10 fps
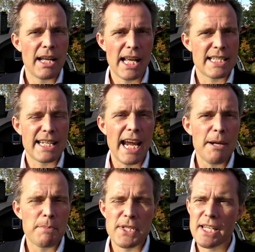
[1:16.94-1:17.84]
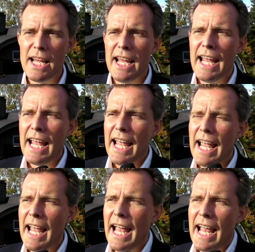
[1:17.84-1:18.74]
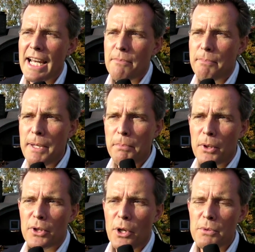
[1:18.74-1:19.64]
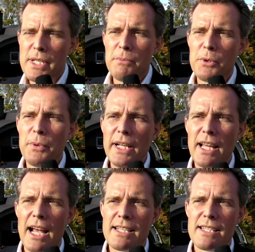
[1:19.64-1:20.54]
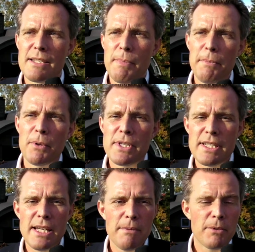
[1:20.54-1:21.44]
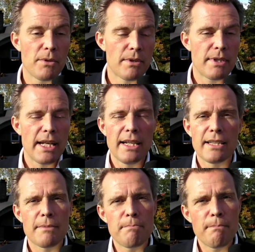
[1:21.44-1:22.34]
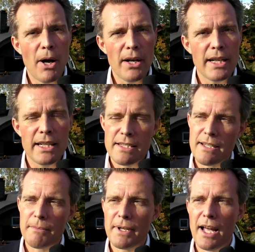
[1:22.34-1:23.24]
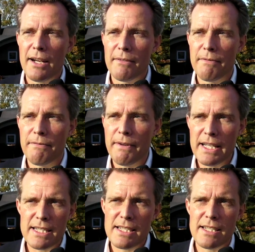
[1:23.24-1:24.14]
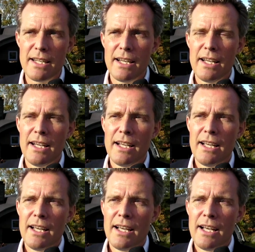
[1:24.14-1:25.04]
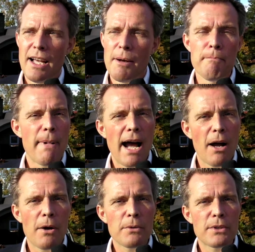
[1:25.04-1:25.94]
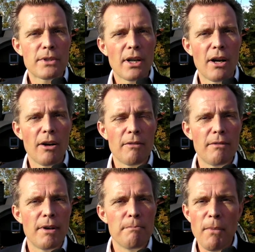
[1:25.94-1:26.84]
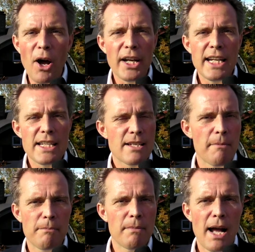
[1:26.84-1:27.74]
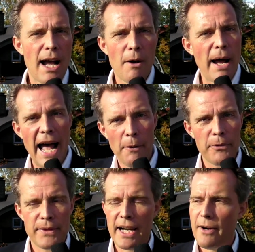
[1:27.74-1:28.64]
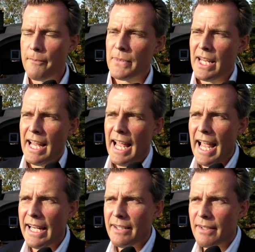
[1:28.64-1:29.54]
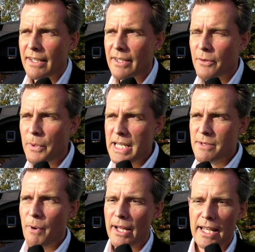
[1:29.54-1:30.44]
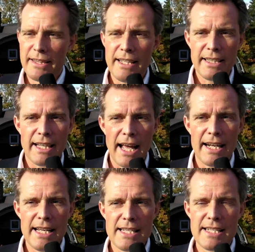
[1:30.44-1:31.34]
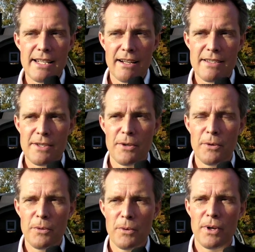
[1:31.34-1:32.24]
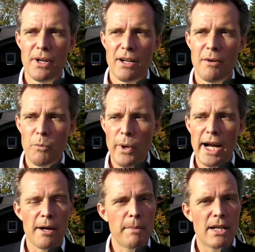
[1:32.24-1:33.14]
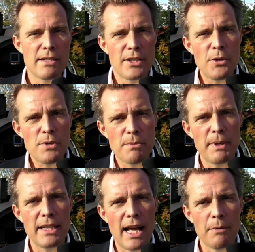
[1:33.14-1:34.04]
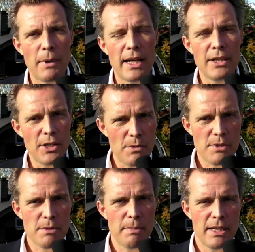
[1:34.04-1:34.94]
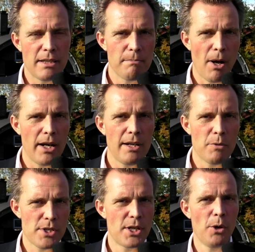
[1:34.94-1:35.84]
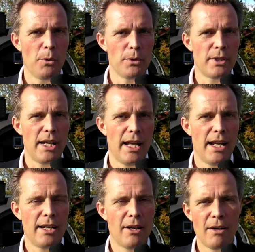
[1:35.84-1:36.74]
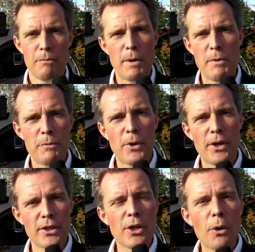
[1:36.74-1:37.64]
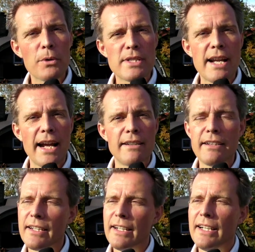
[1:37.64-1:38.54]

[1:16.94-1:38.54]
escapes. And people don't seem to realize this. People seem to think that money is some kind of fixed amount of money somehow out there. And the reason why they think that is not so weird, because it used to be that way. It used to be that money was gold, and when we were on the gold standard,